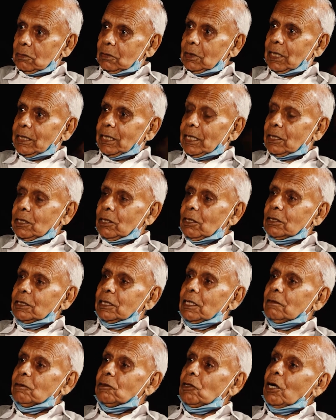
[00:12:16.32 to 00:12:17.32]
correct
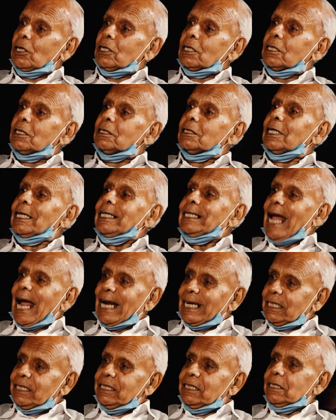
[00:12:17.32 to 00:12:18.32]
yourself, not
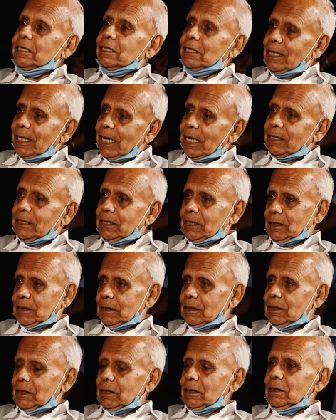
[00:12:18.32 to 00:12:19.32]
lady, lady.
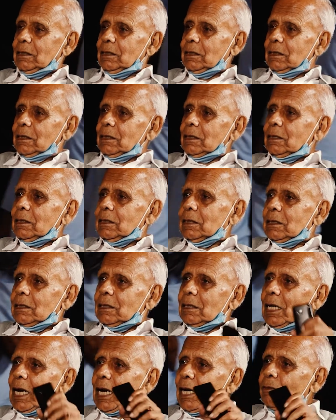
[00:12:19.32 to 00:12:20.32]

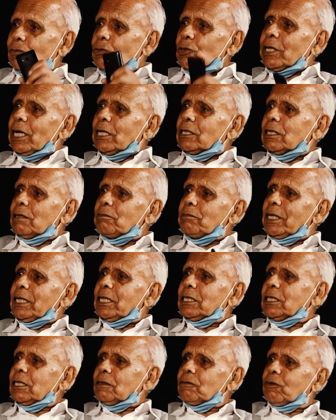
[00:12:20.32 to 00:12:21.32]
I have to get some
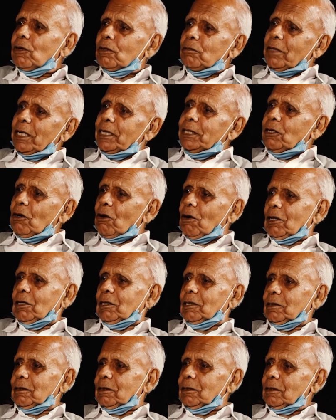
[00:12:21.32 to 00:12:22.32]
medicine for my
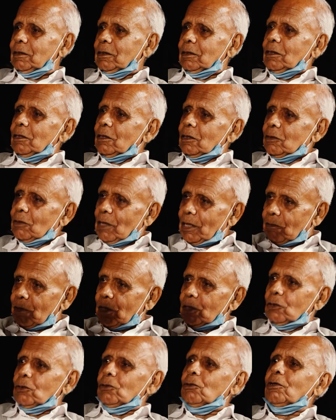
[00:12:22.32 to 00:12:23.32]
dog. So I
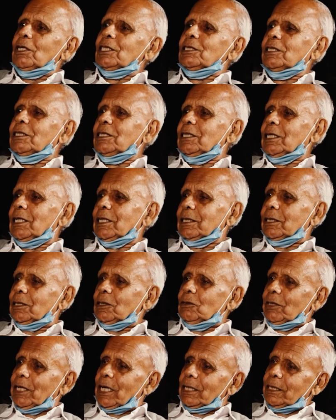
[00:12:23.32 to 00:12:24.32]
want to go and see her
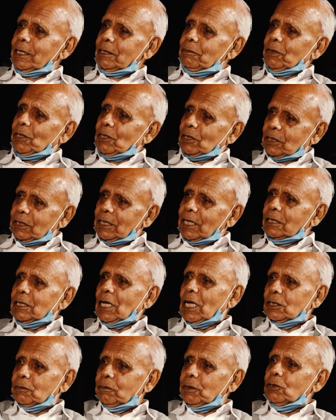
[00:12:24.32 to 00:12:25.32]
to get it because she has
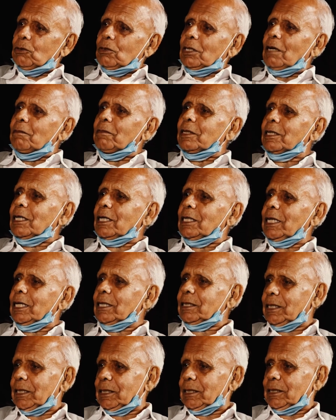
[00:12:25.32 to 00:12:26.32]
asked me to come and
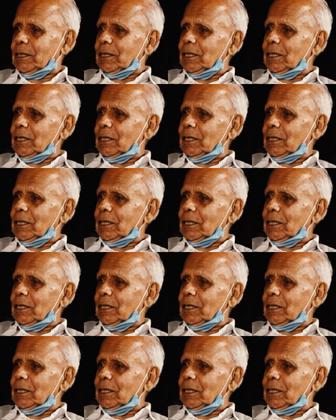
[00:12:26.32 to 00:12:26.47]
collect it.